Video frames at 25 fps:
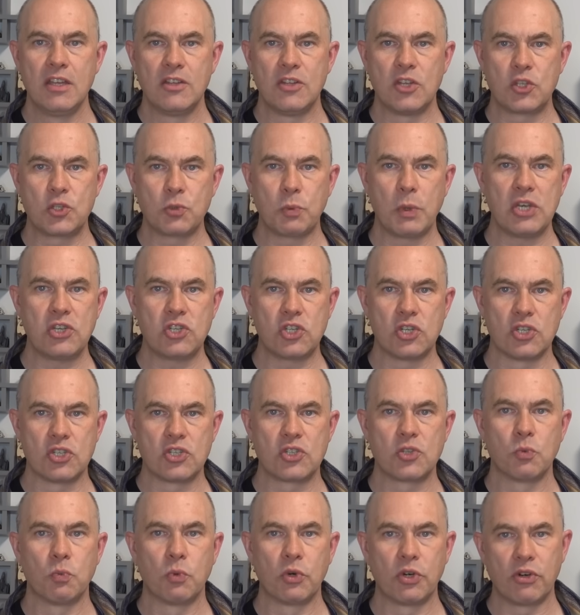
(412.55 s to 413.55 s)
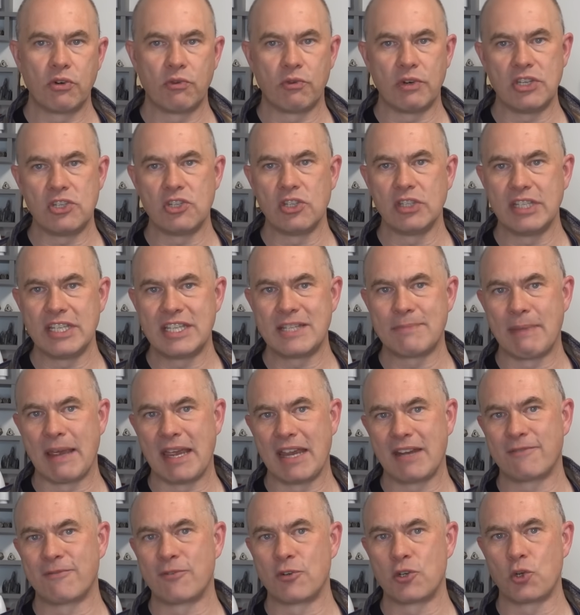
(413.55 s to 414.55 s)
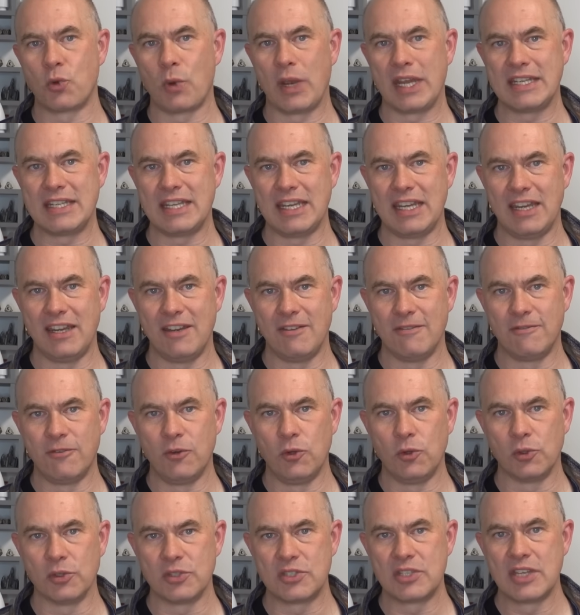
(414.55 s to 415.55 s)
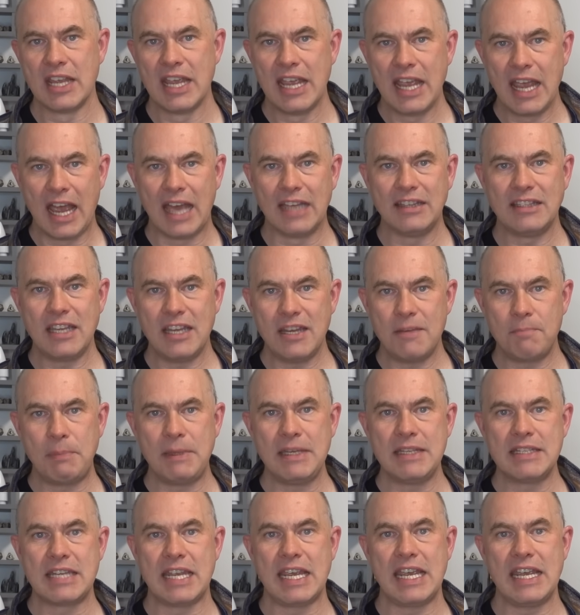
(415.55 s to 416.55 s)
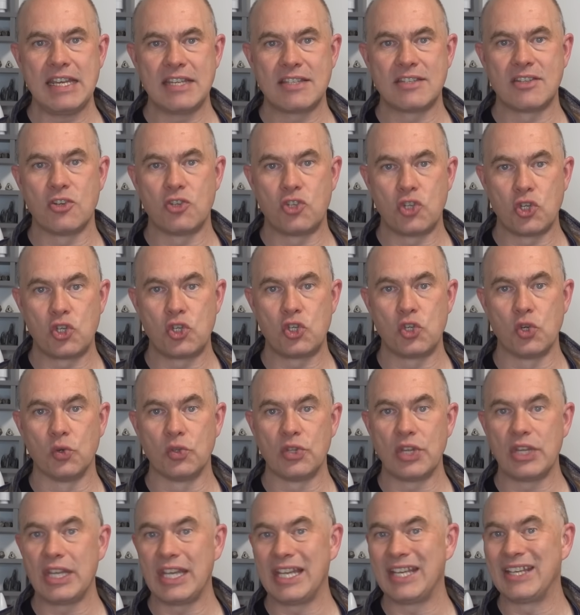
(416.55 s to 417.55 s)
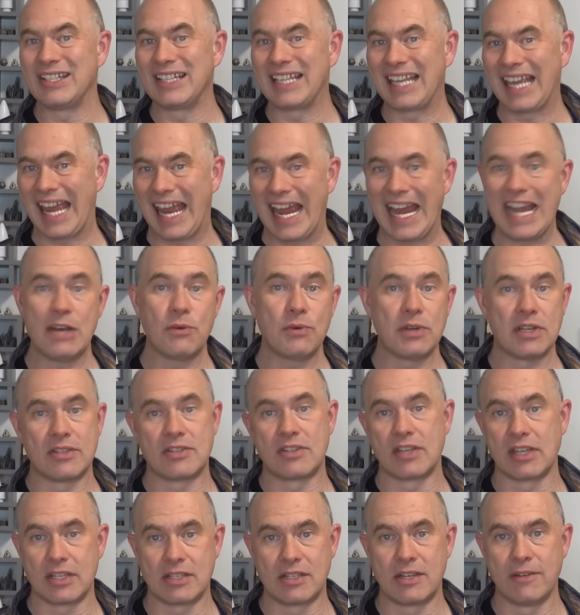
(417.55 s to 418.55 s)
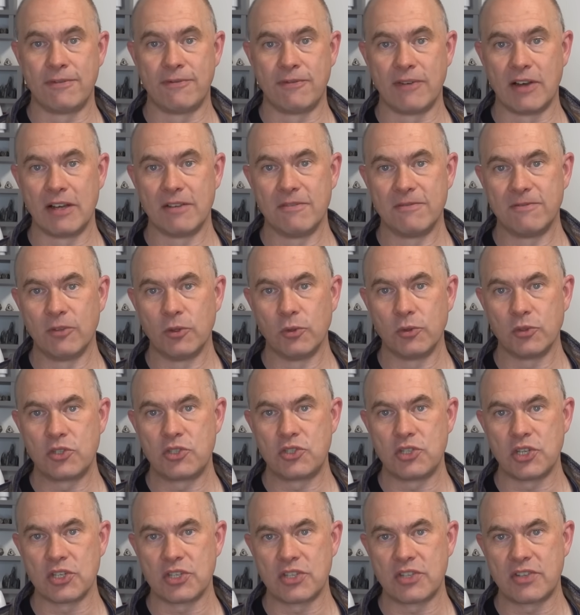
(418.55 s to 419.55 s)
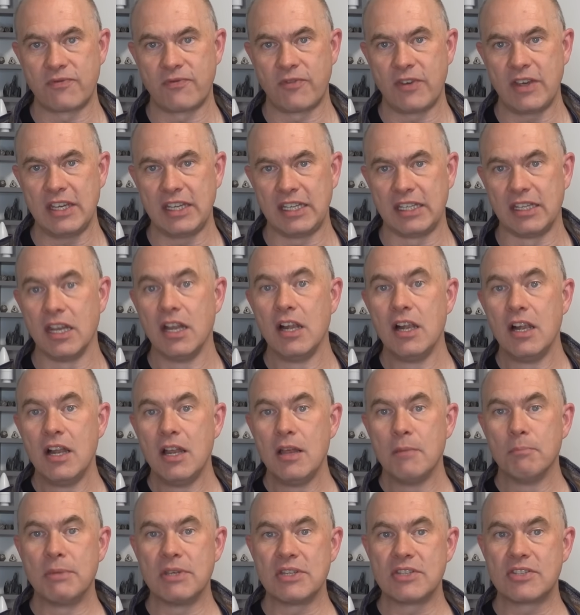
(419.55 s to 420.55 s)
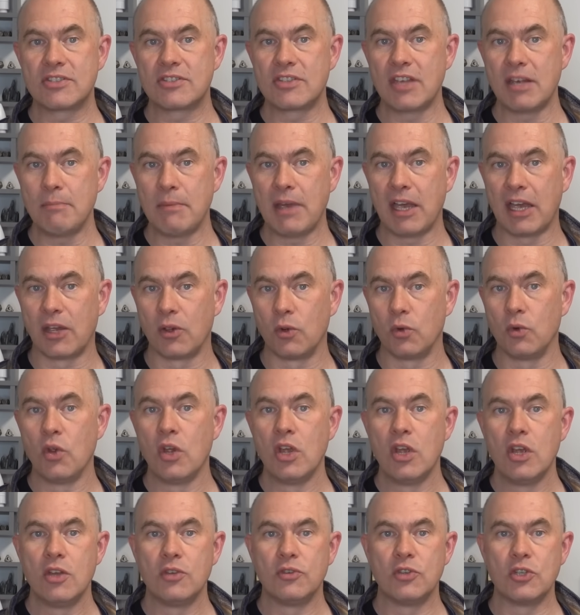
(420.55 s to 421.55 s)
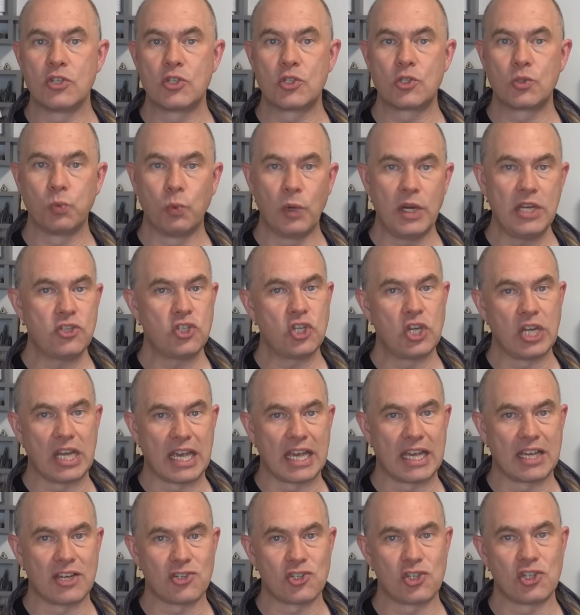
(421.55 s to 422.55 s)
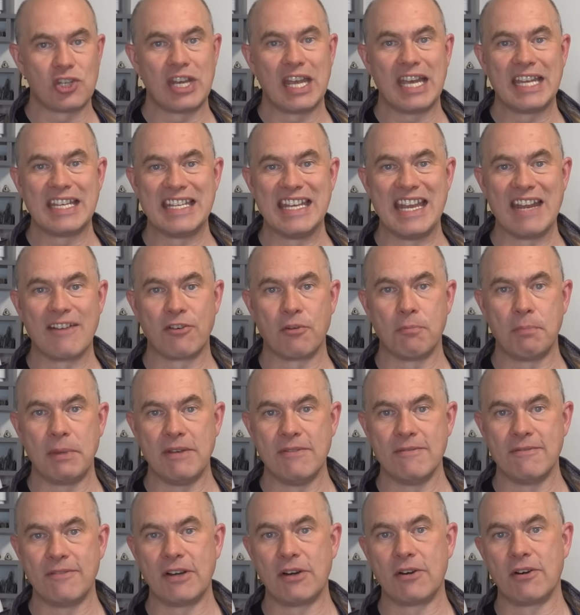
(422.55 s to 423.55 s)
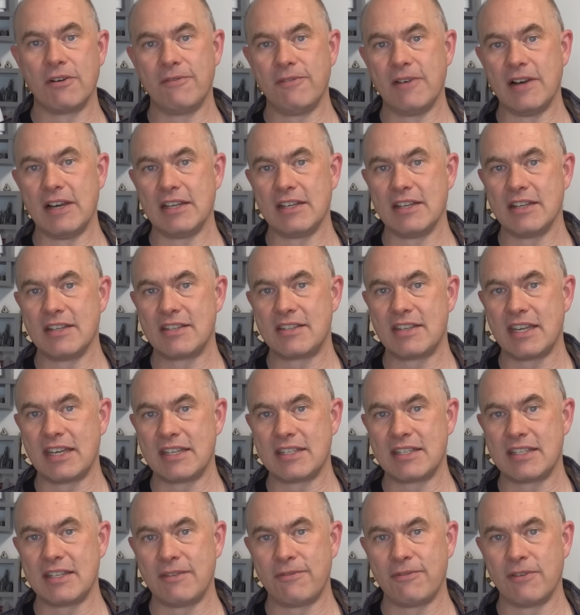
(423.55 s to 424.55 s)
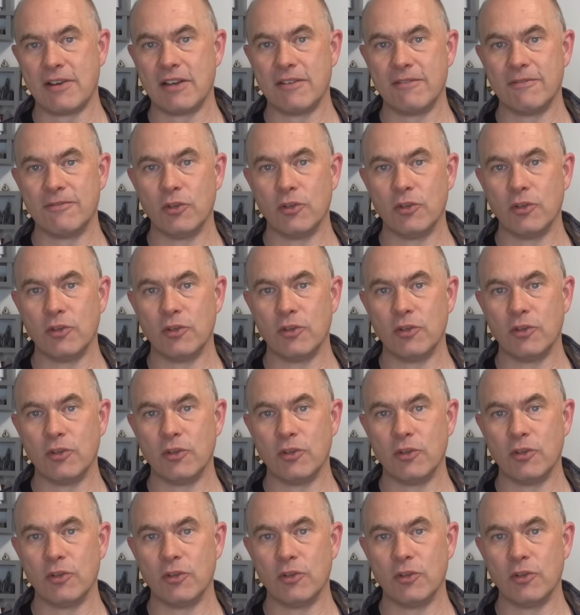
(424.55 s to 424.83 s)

The switches were originally spec for 28 volts, and they had been tested to show that they could carry 65 volts just fine, but somehow the switching action had never been verified at 65